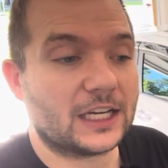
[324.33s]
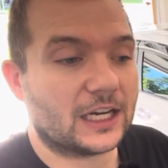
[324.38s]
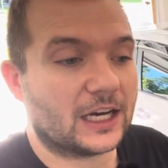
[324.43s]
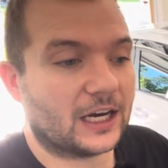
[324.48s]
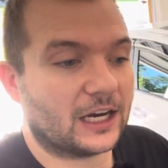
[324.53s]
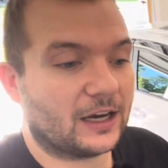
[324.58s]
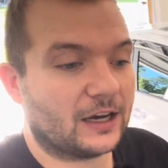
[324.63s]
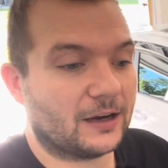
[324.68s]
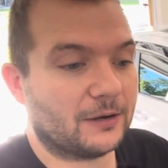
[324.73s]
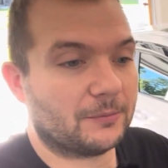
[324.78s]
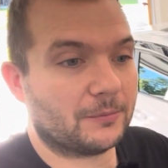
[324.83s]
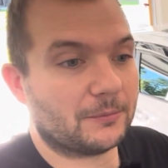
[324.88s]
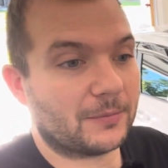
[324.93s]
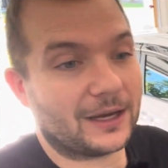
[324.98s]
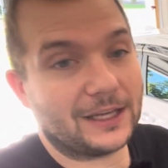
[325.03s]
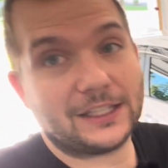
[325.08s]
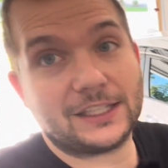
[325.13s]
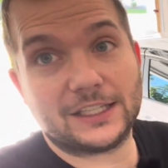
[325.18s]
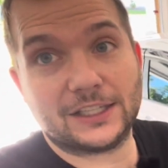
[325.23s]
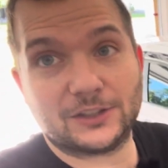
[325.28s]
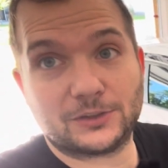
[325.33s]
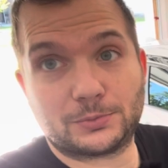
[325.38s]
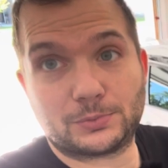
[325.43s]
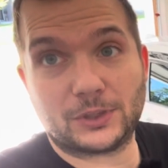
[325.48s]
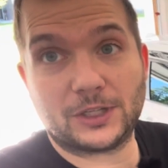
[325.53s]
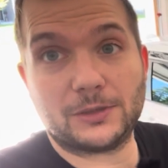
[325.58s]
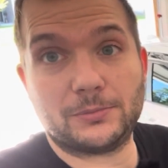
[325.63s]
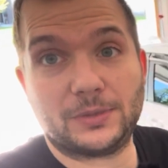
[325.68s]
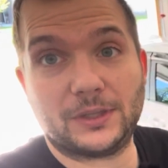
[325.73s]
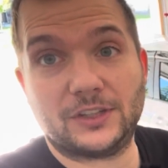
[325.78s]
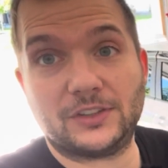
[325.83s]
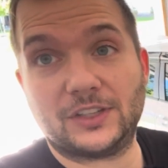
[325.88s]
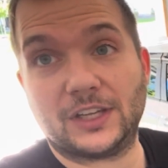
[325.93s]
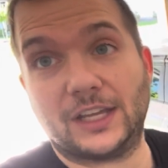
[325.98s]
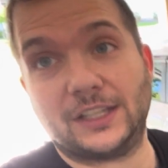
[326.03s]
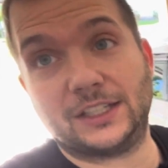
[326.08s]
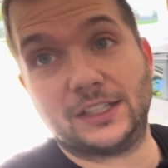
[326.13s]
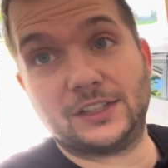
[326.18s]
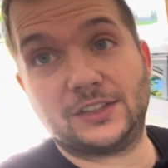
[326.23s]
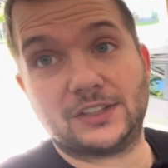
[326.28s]
Mikey is pretty busy. I
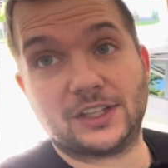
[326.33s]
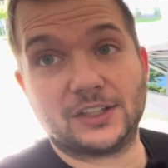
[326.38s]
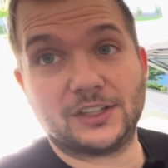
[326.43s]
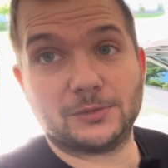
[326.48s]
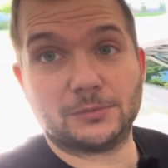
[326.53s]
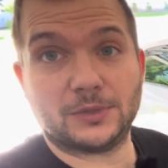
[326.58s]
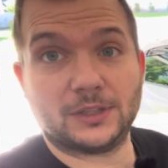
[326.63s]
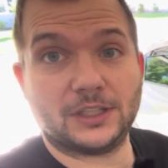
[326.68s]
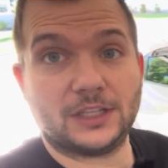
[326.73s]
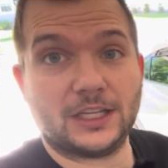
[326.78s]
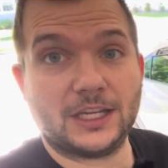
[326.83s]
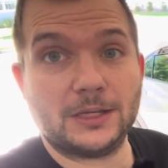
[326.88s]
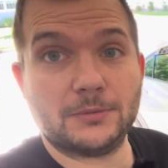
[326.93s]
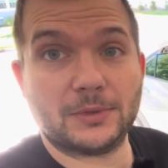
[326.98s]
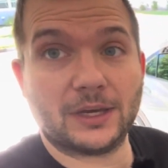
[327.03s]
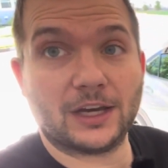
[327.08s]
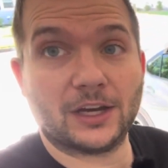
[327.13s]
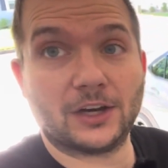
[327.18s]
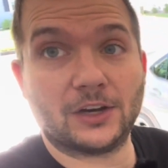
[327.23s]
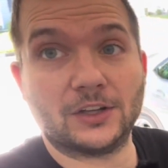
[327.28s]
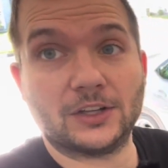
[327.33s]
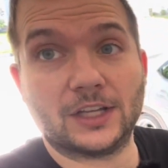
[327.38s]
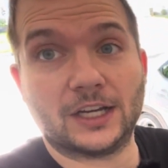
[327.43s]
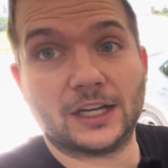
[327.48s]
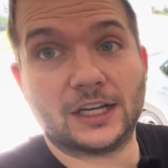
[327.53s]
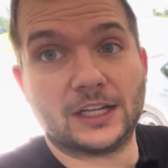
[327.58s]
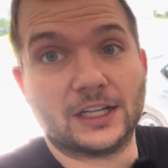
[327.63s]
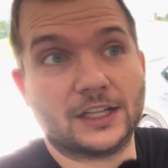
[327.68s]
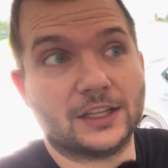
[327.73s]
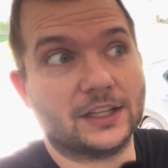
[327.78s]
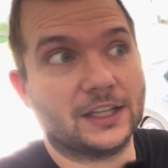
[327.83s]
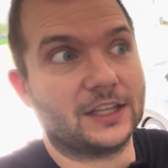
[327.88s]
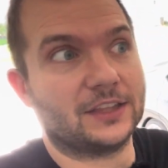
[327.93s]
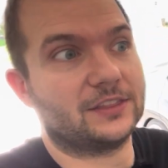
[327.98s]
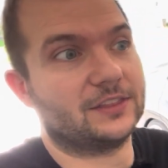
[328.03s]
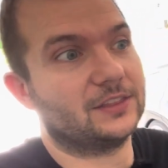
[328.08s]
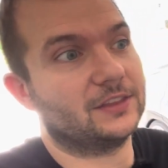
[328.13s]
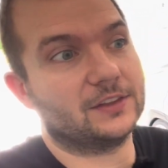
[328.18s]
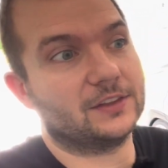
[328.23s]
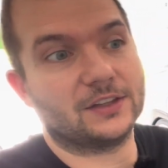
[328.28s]
did send him an email
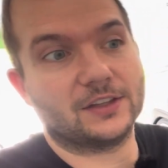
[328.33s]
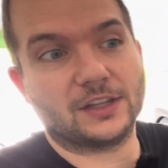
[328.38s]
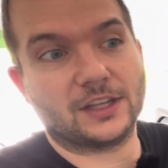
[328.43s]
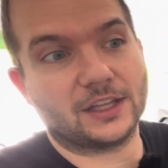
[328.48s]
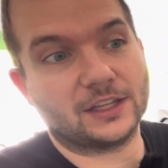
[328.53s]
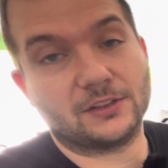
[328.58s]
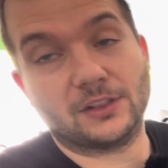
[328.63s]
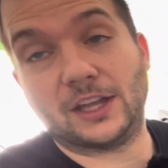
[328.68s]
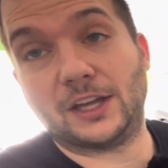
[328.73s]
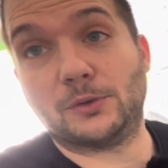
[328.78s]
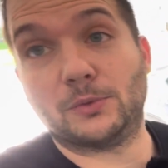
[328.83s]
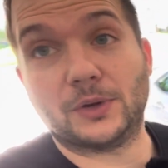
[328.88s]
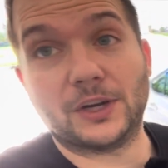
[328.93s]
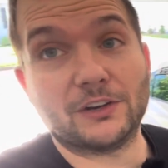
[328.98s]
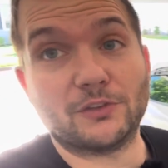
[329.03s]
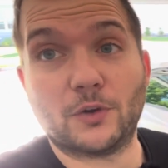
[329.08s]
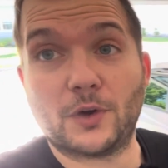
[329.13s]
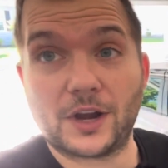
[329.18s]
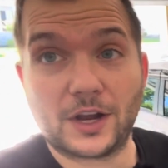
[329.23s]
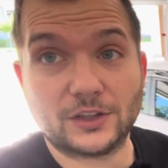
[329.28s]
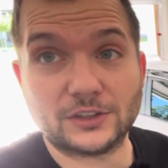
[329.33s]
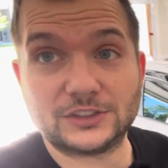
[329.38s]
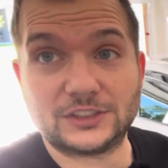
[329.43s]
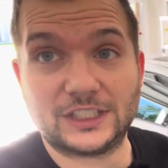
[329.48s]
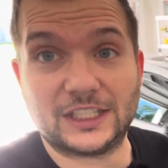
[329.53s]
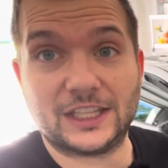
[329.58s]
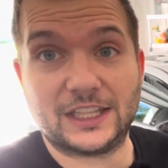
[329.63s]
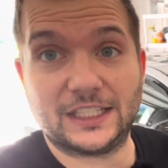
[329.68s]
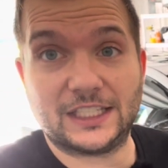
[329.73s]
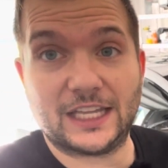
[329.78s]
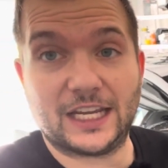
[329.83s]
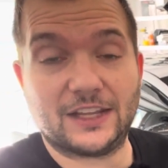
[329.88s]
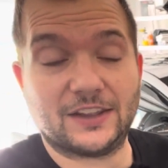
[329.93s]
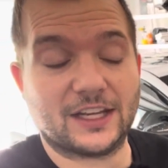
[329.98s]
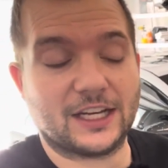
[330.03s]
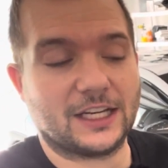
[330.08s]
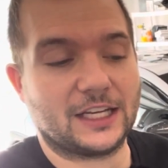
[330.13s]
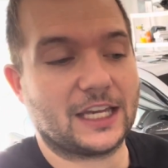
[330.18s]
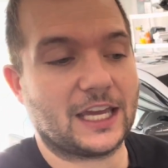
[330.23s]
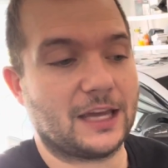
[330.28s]
like what everyone else did the day
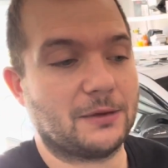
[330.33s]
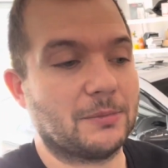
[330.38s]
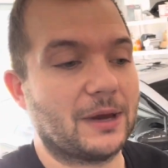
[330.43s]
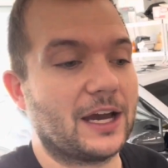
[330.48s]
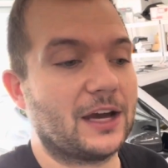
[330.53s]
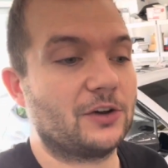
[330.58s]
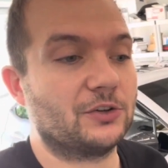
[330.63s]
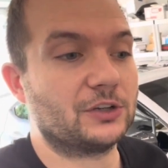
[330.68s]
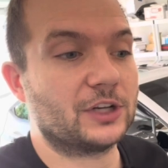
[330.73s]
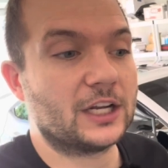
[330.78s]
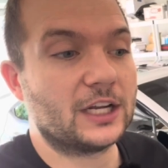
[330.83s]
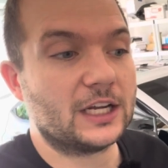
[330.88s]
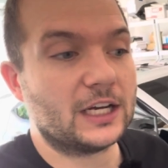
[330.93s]
that it came out.